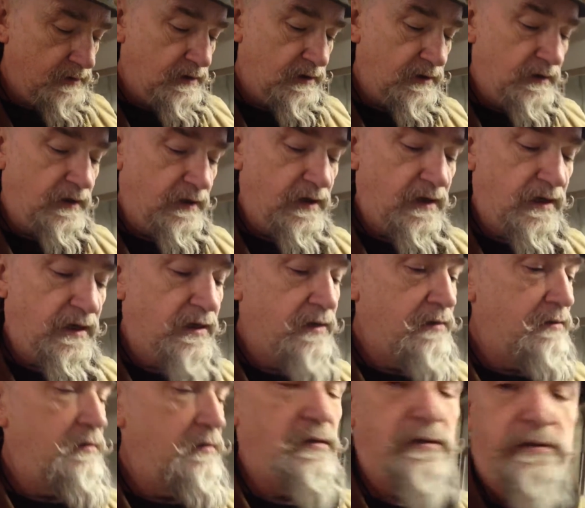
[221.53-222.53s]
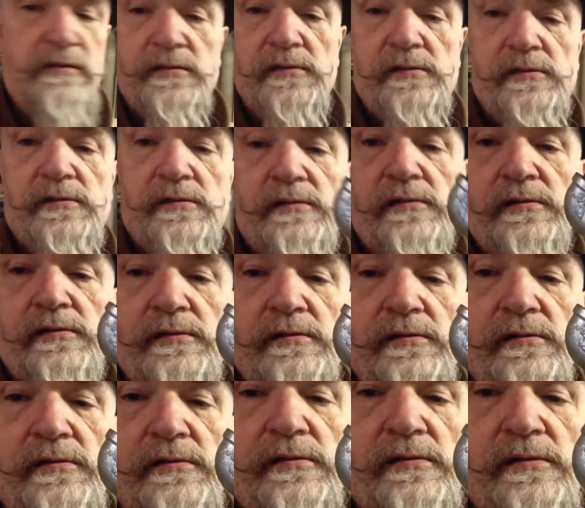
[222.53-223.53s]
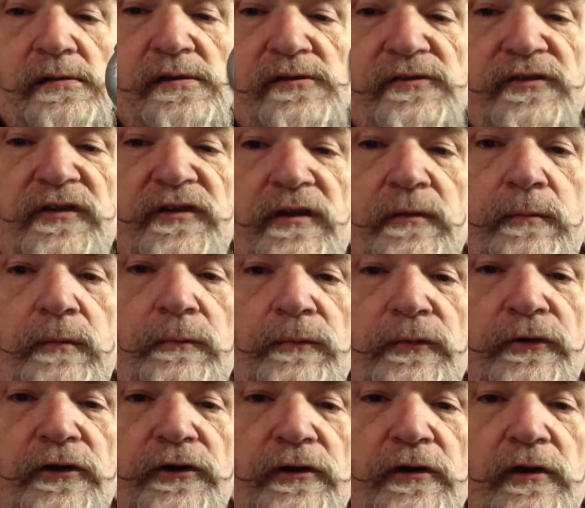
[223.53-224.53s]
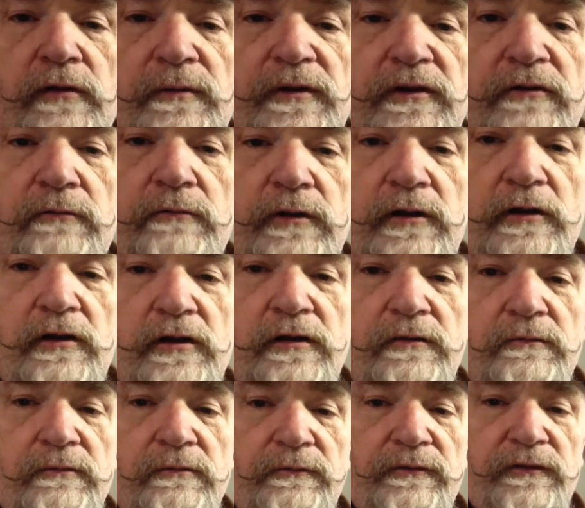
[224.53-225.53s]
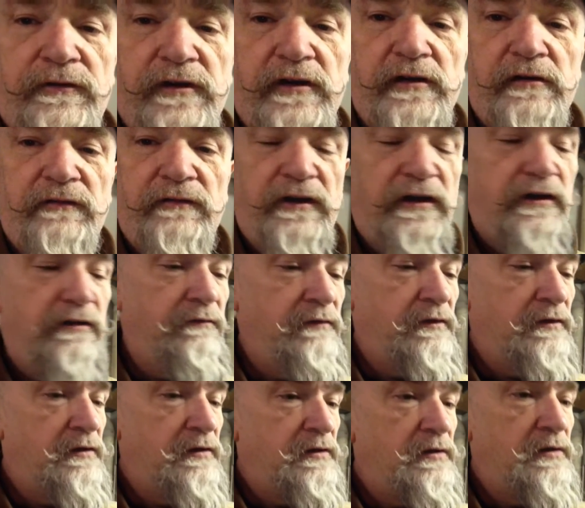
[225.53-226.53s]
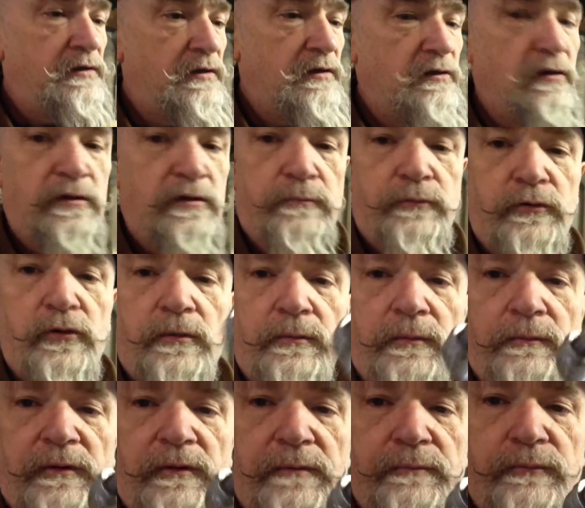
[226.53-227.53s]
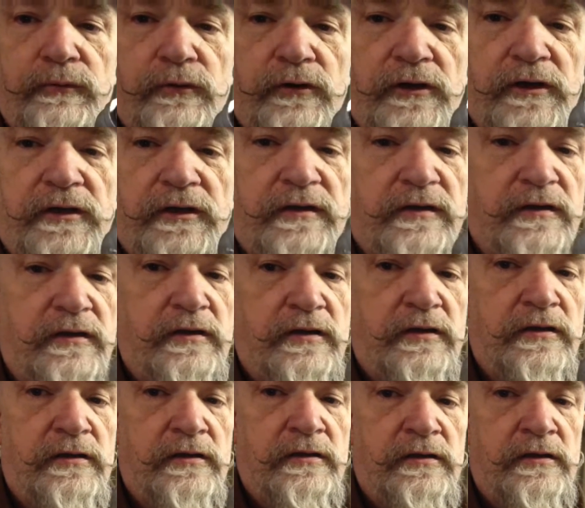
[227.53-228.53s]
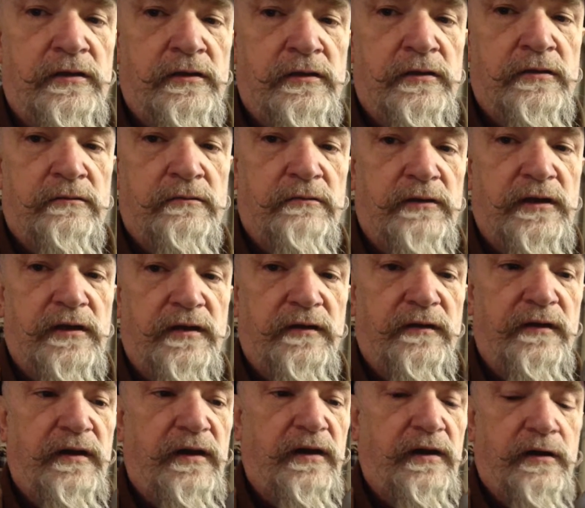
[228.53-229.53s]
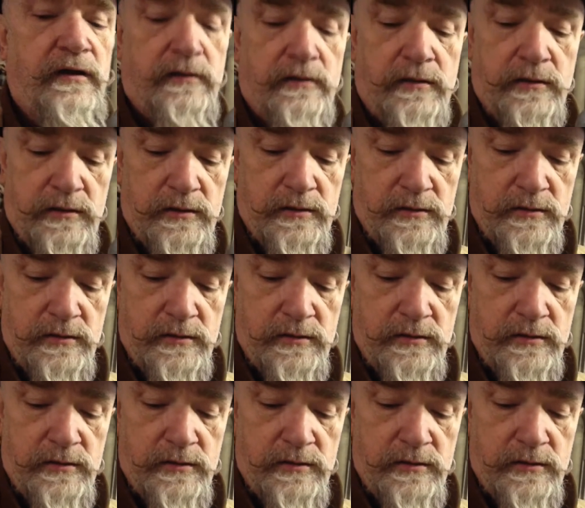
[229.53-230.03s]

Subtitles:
and that is the double burner that will be going onto it with a needle valve. I'm going to probably put right in there